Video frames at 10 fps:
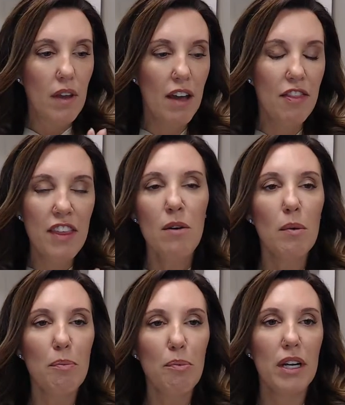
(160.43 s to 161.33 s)
I think
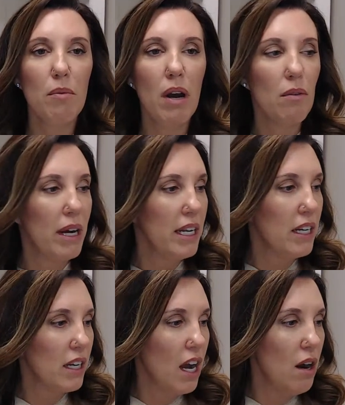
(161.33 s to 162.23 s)
we're pretty well ready
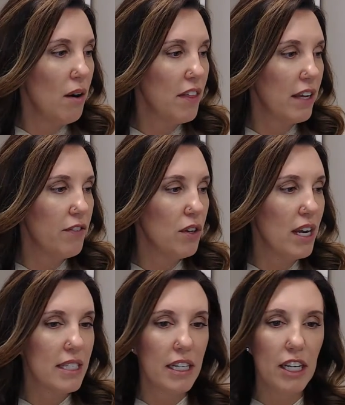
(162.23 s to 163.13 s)
to go. I think if you
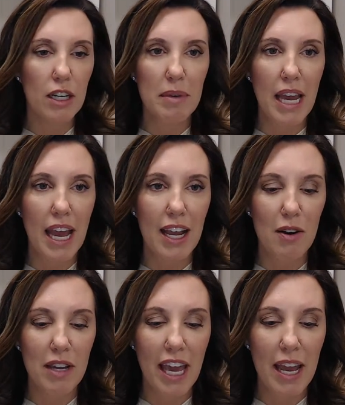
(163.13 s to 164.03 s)
guys can hear me
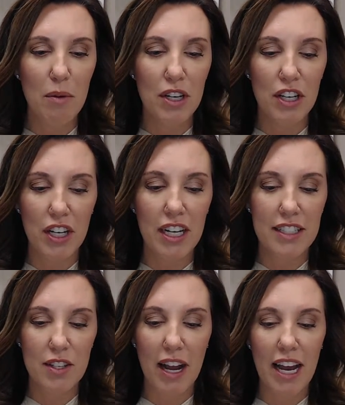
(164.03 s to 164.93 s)
A-okay, we're
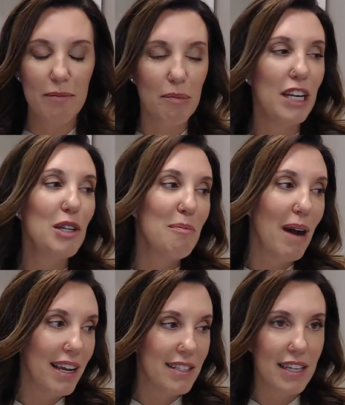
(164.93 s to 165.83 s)
good. So I got a brand new
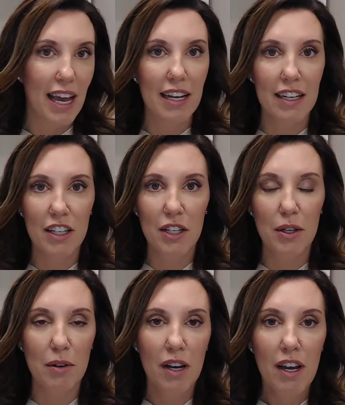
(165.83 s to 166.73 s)
mic set and a
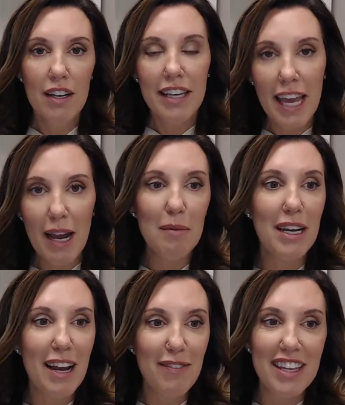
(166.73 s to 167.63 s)
new camera
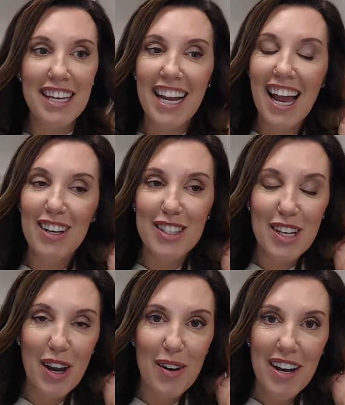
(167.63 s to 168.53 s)
and everything else.
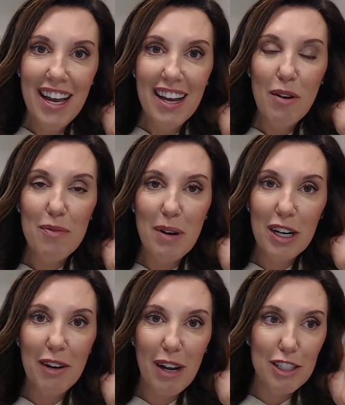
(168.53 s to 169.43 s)
So with
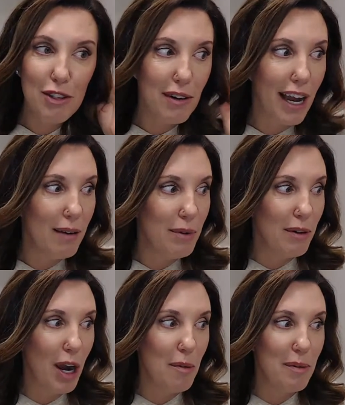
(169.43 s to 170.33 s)
Mercury retrograde, we
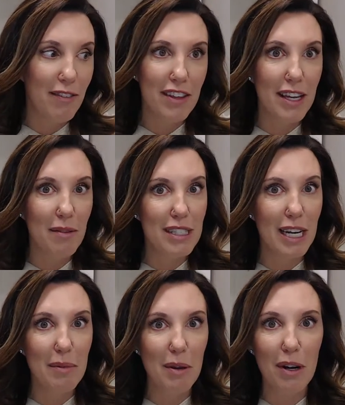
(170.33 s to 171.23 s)
were hoping everything was
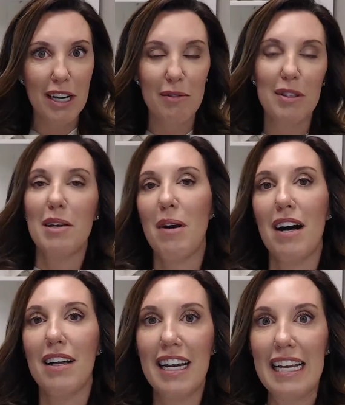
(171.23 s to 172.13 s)
going to be working really
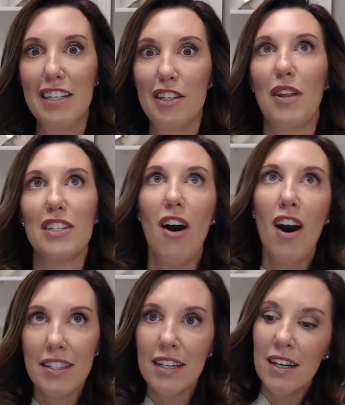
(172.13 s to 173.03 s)
well, and it is. So that's
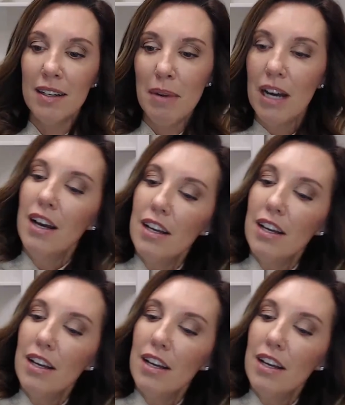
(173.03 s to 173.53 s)
awesome.